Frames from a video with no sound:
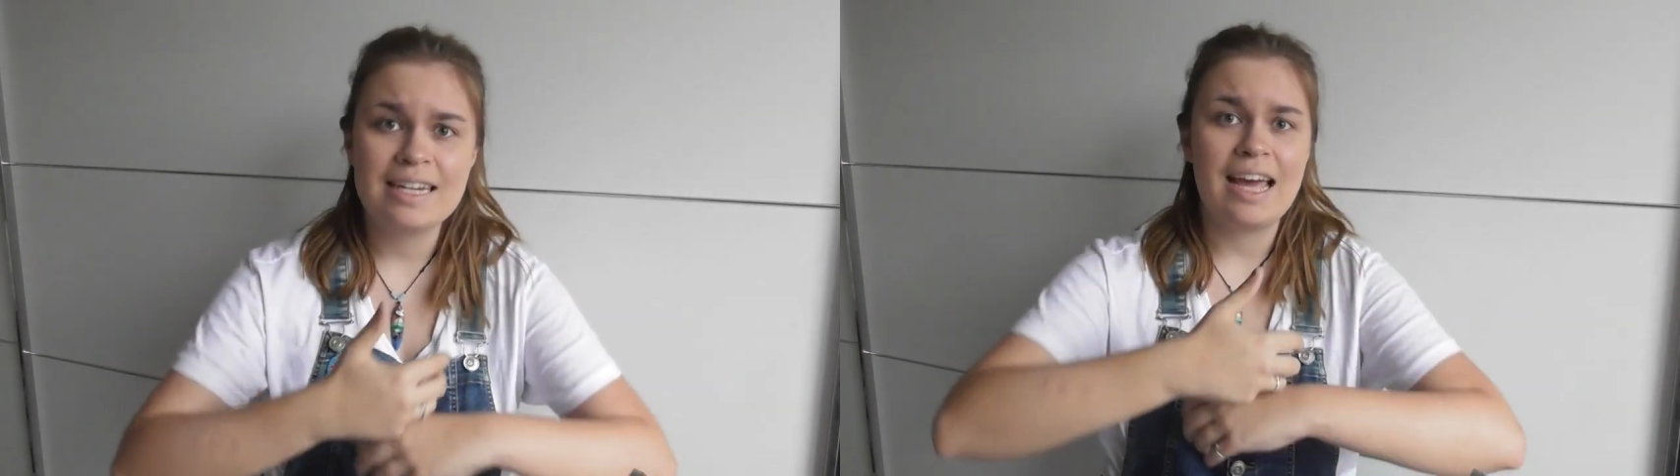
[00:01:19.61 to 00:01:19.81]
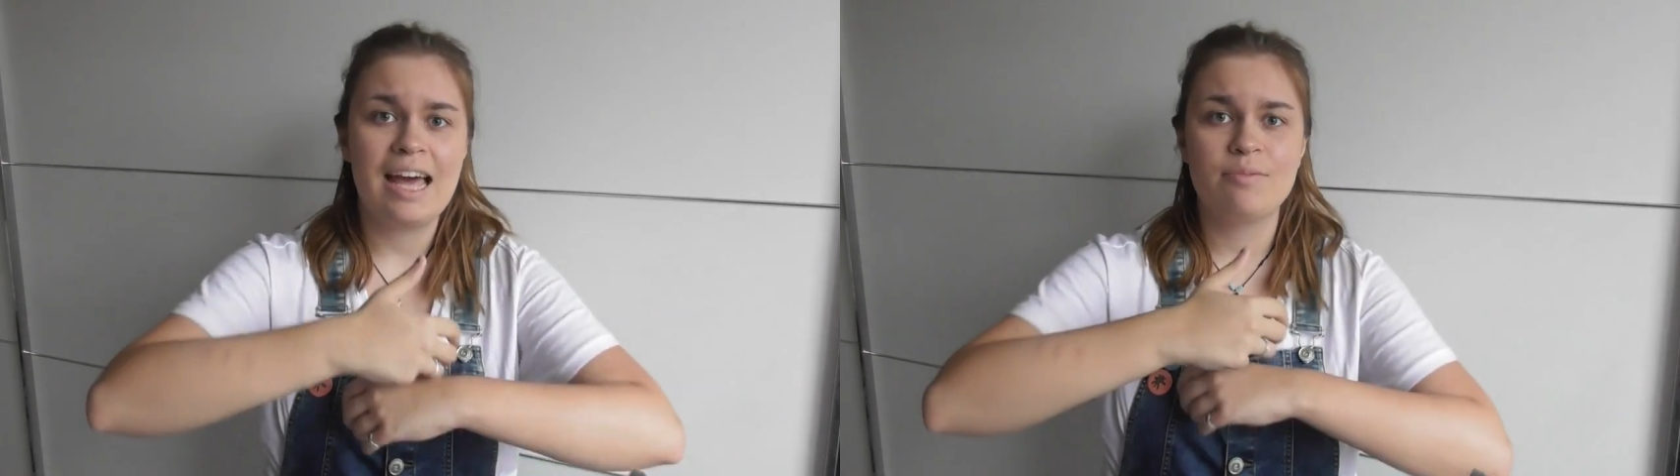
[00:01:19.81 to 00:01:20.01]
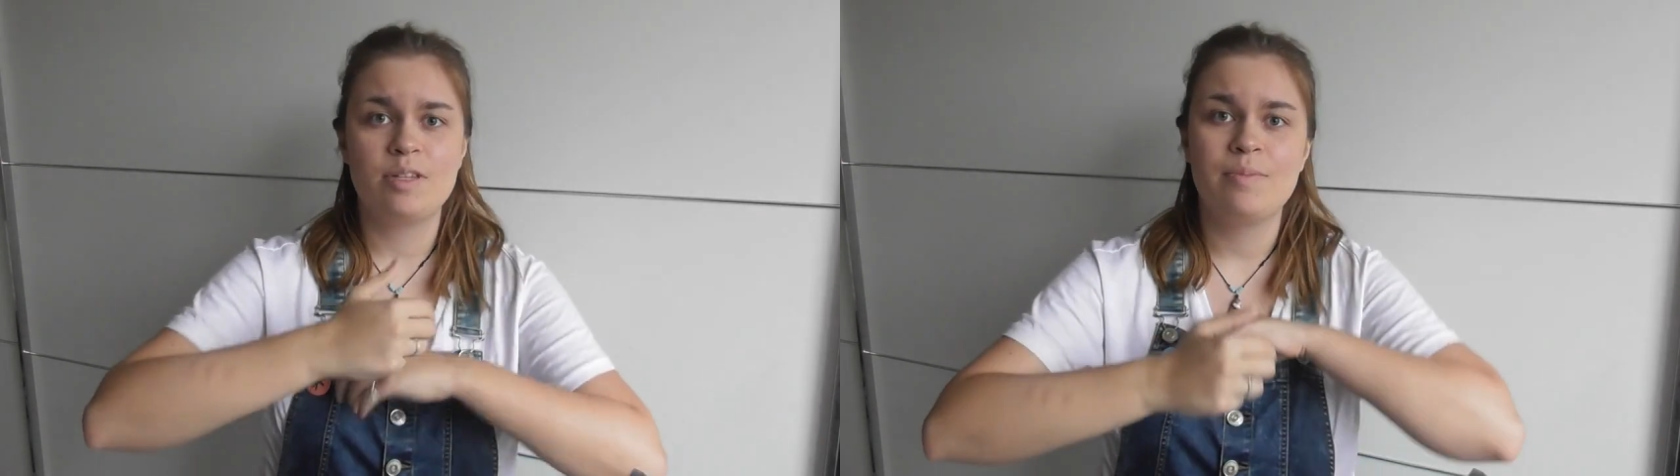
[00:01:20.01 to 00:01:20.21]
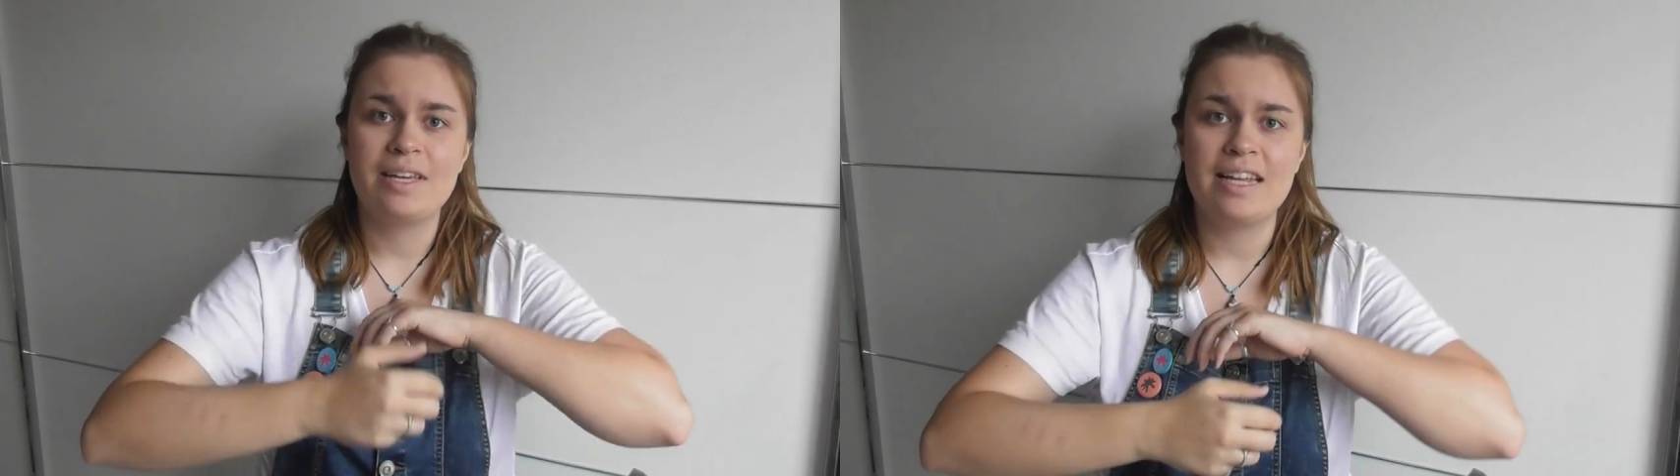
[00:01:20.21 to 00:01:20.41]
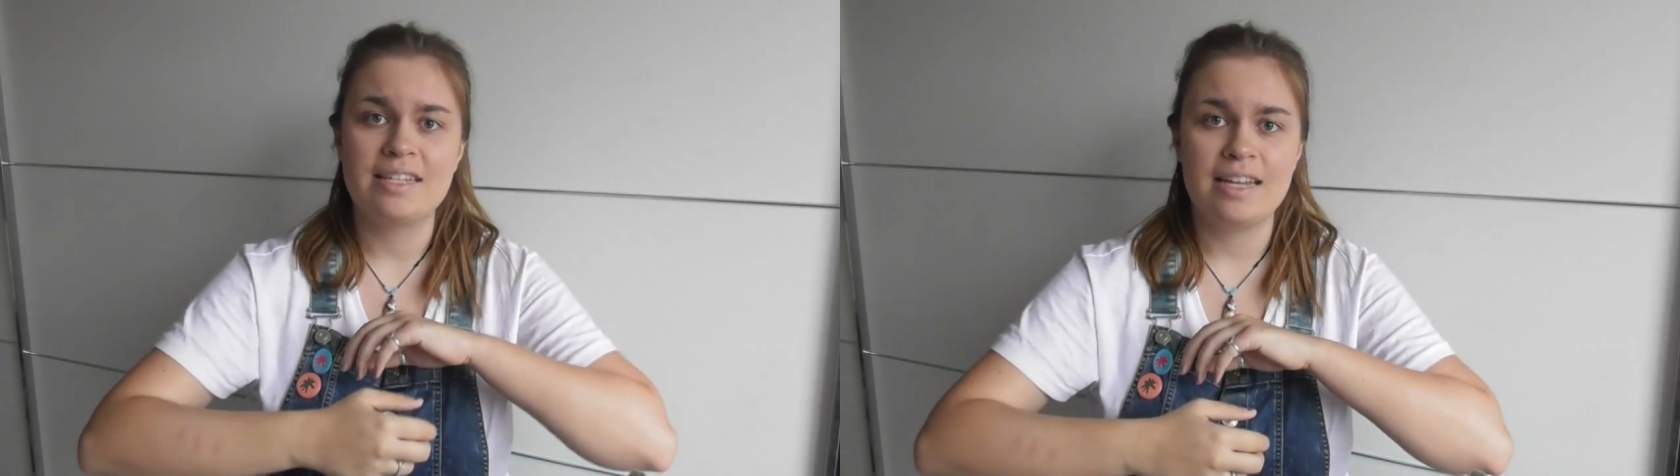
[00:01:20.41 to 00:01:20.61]
it helps you
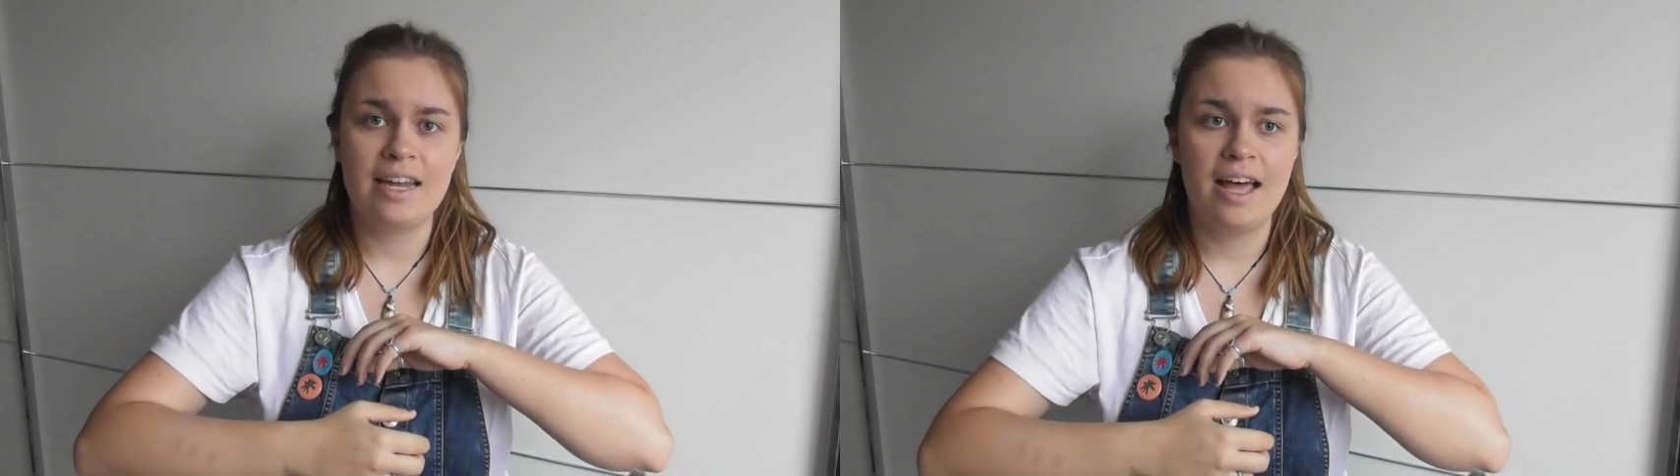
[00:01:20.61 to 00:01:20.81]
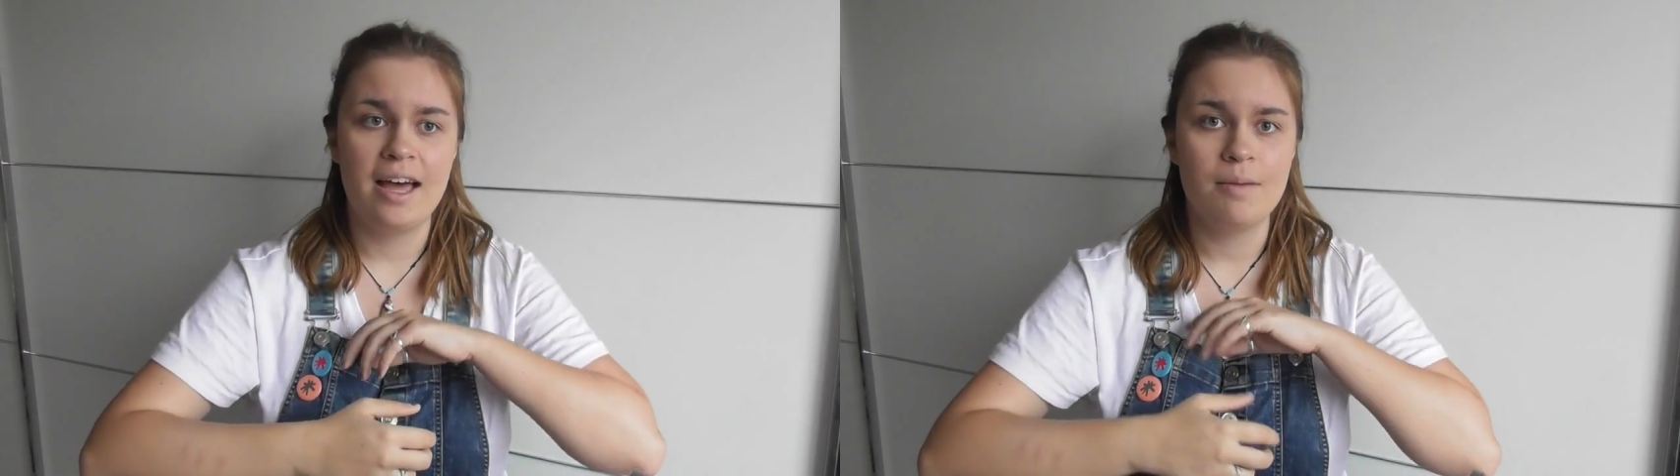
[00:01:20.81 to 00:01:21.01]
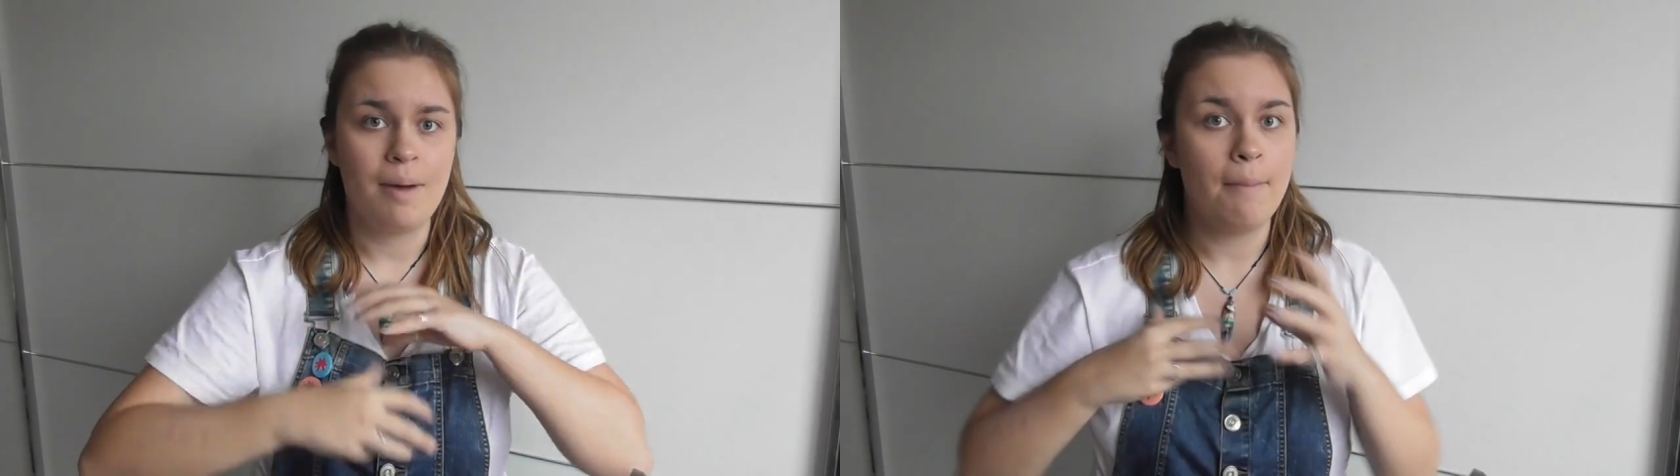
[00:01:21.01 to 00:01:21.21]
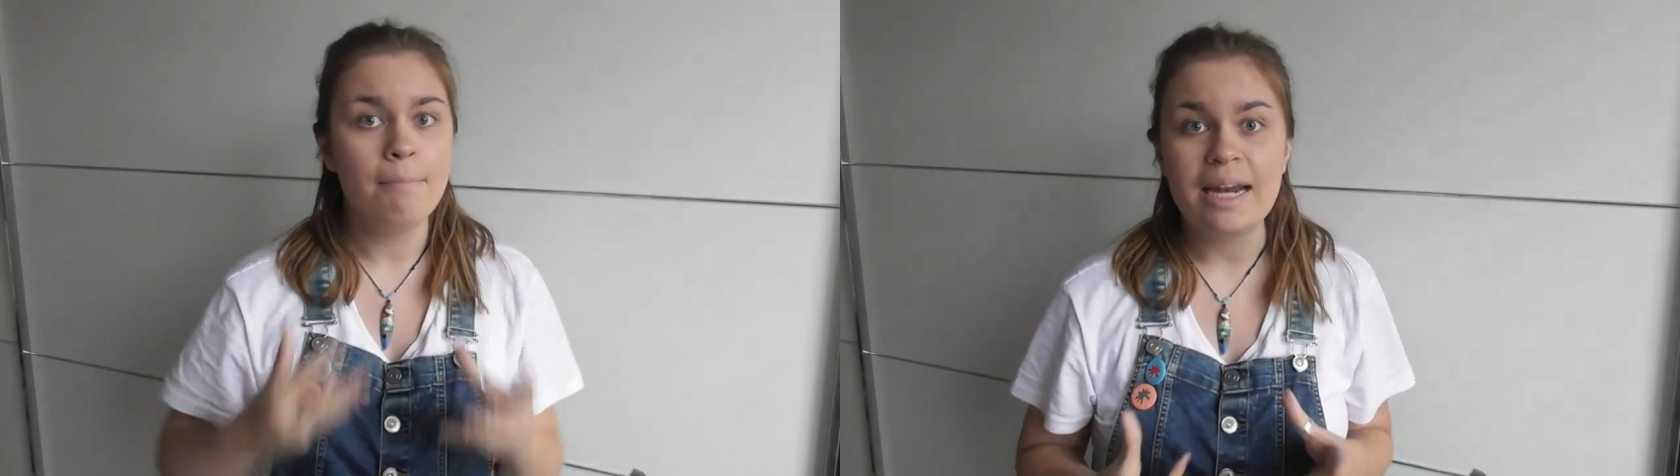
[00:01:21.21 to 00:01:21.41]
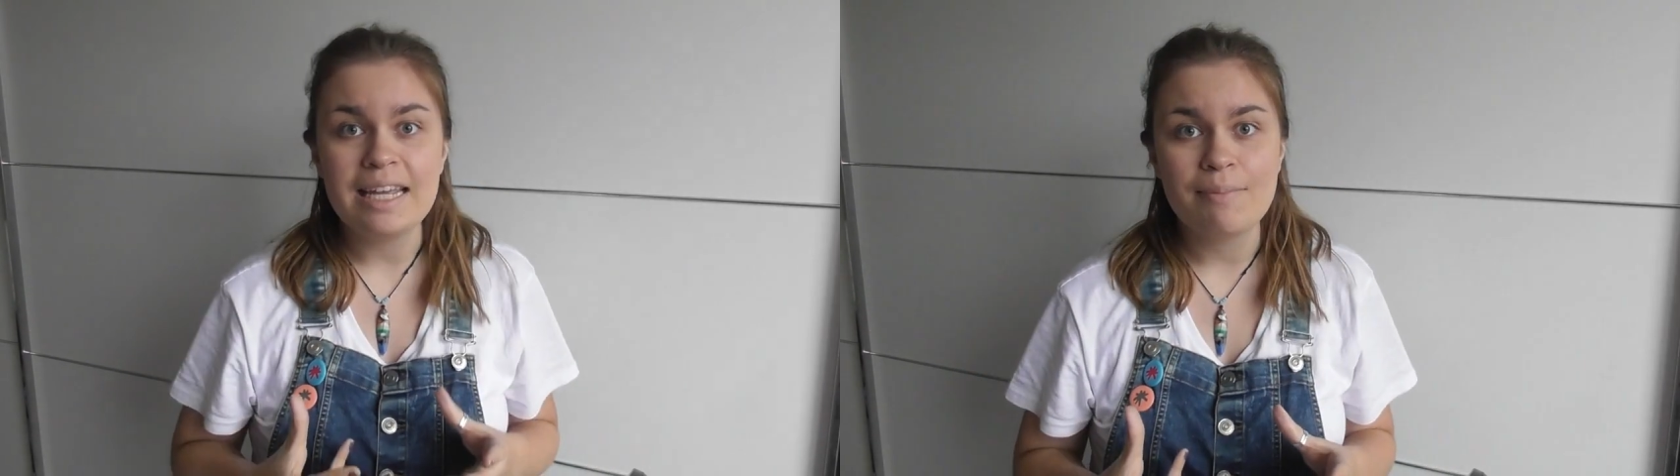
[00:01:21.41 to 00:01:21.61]
begin to learn about money